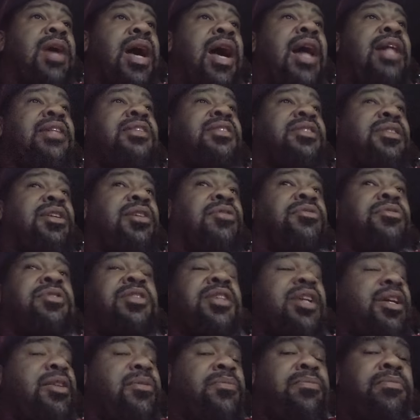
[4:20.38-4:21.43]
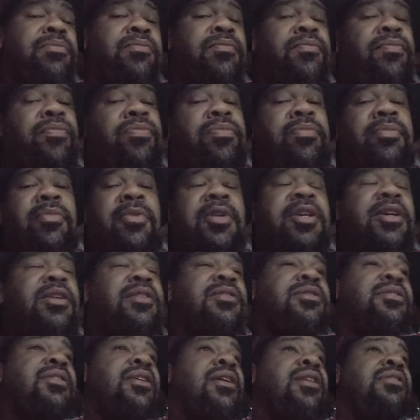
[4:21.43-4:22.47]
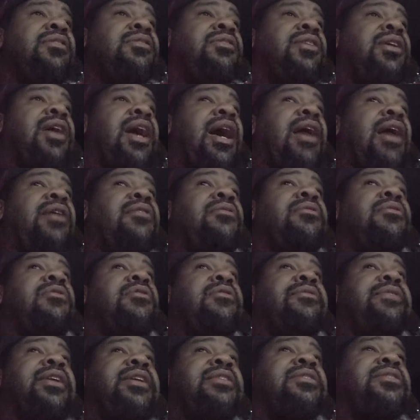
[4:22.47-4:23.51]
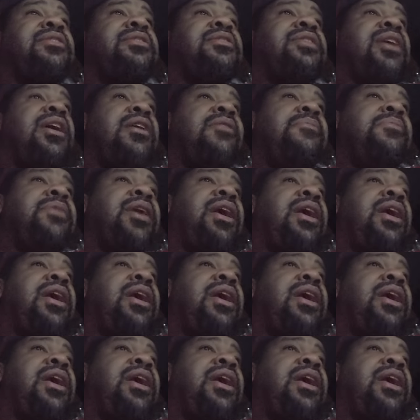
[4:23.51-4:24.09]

I'd still sit him, because I don't know if that's the same